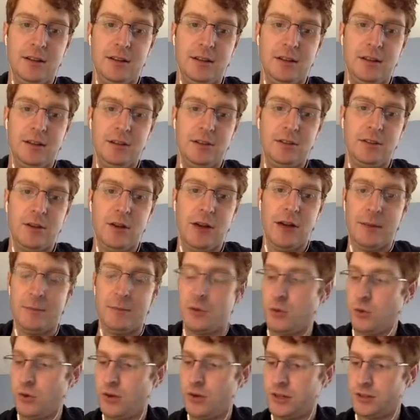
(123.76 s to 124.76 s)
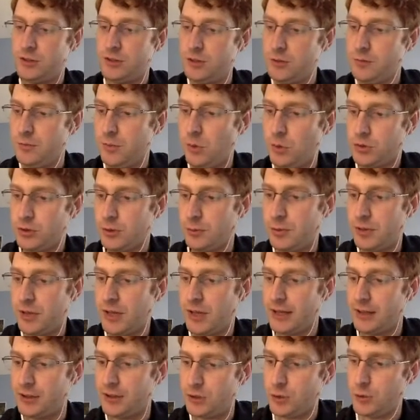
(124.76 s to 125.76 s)
So I'm going to
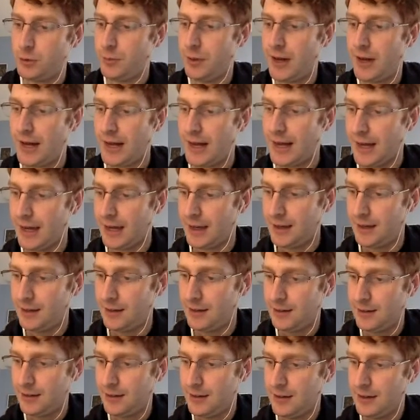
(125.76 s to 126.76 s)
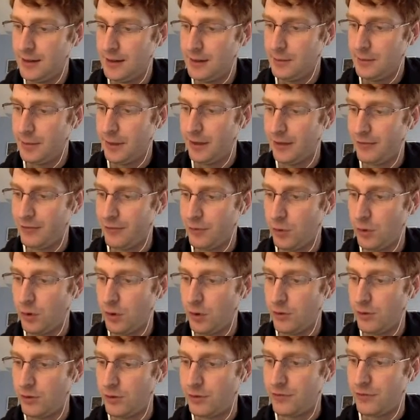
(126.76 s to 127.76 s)
multiply 2 pi by 4
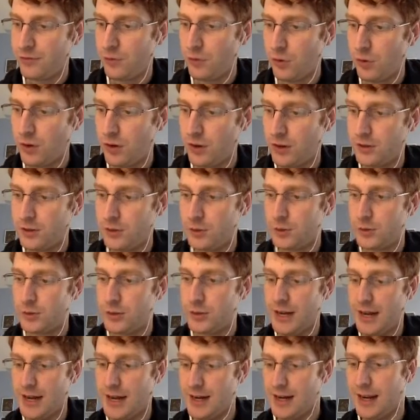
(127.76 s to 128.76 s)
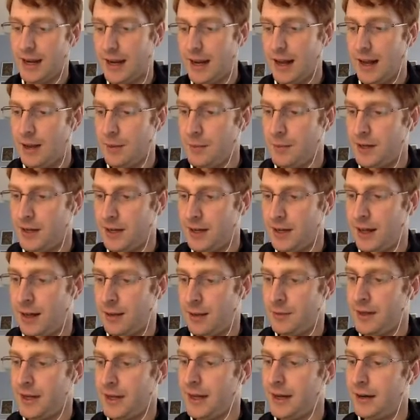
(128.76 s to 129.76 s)
over 4 to create a common
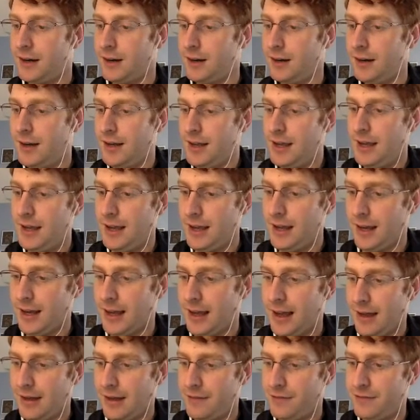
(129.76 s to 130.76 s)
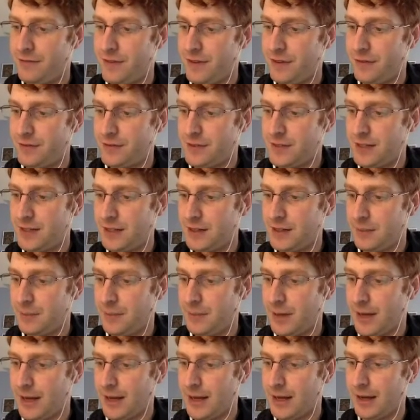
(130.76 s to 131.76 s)
denominator. And I have 15
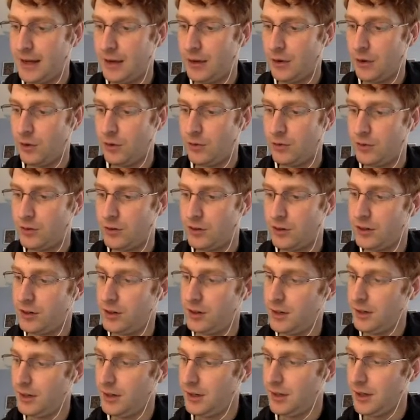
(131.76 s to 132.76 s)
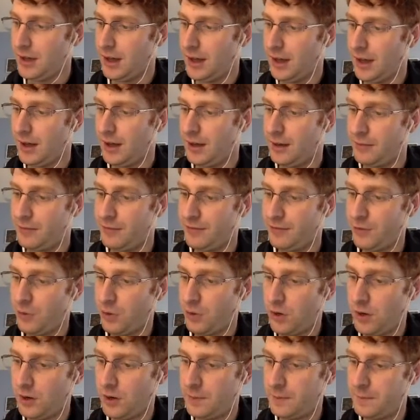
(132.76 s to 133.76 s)
pi over
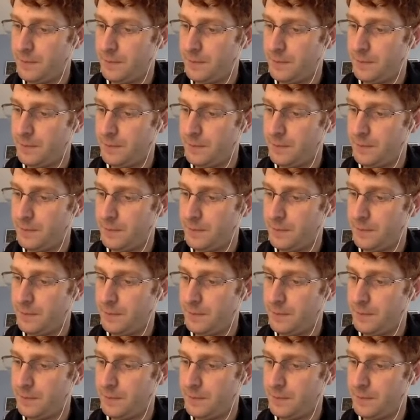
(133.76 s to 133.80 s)
4